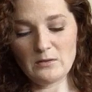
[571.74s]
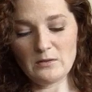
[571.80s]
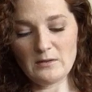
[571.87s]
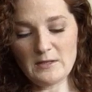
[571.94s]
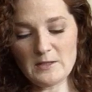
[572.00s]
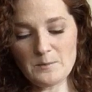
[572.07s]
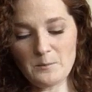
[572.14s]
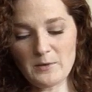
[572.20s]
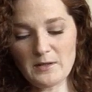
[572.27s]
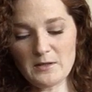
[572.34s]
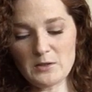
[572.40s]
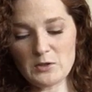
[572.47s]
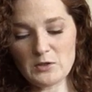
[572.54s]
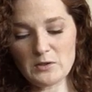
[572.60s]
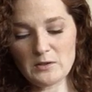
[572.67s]
this
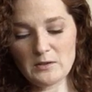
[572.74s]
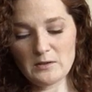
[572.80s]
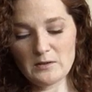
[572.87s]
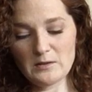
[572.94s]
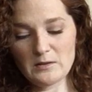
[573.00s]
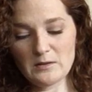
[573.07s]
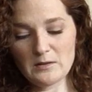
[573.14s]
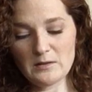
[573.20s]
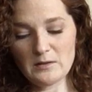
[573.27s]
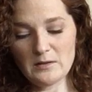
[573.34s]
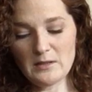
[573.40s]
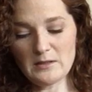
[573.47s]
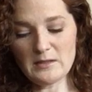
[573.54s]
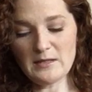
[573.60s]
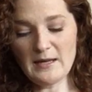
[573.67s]
bridge
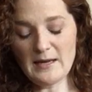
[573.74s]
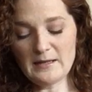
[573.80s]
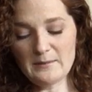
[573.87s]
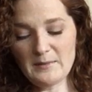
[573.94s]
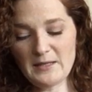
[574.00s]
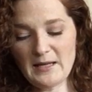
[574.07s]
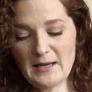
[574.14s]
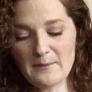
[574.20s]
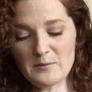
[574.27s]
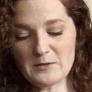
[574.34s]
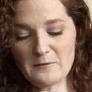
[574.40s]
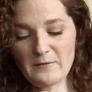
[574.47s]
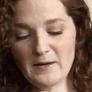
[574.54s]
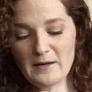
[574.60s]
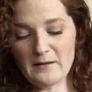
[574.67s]
into the enemy camp to
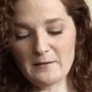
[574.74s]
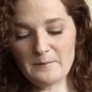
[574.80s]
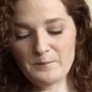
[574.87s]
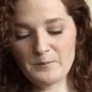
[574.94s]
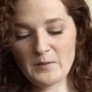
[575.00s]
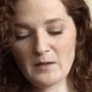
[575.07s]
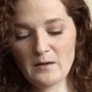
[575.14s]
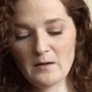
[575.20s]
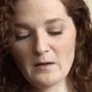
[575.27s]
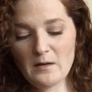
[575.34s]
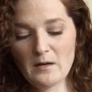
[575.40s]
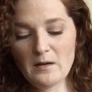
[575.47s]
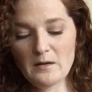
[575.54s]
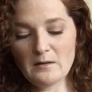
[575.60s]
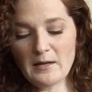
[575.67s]
fail.
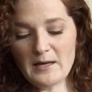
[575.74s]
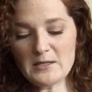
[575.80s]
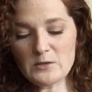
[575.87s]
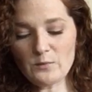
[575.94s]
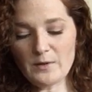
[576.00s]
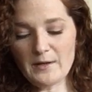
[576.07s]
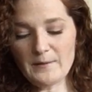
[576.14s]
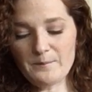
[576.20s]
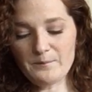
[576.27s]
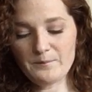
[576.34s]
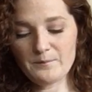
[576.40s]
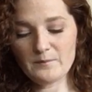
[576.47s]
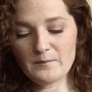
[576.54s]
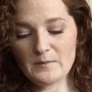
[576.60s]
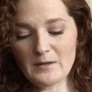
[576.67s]
Last one.
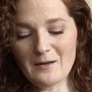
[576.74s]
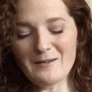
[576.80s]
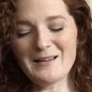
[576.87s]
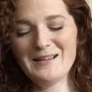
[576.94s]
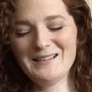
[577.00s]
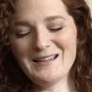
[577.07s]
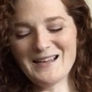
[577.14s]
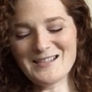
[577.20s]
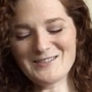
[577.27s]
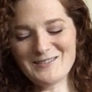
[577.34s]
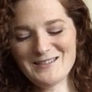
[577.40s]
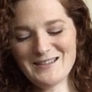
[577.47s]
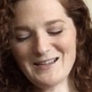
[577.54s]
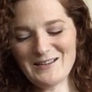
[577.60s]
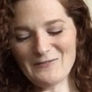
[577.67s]
Okay, last
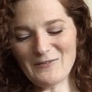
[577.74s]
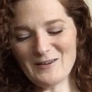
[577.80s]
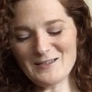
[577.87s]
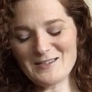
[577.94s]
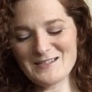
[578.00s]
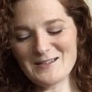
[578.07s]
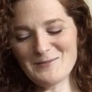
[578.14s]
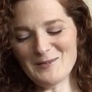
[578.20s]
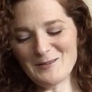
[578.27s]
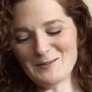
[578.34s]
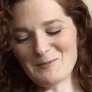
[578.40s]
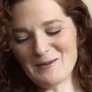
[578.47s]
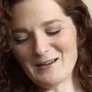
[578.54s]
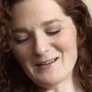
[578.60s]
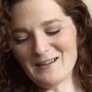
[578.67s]
one there, farts in the
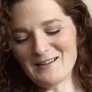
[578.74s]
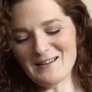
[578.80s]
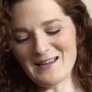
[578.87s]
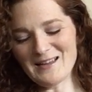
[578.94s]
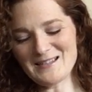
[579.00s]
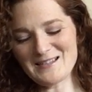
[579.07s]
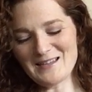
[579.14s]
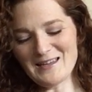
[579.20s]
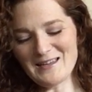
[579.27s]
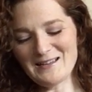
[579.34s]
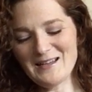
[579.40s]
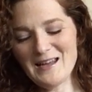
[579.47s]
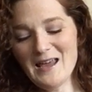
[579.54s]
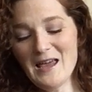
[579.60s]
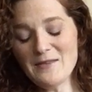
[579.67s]
milk bottle, Eli said.
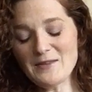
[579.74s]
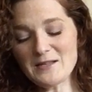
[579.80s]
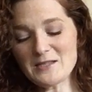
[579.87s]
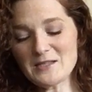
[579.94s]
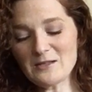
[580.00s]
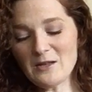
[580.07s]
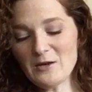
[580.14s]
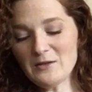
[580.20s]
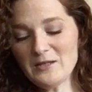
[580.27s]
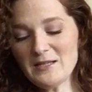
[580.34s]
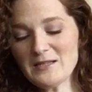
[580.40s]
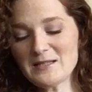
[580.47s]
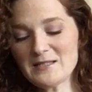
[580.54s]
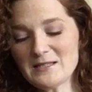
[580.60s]
Then slowly...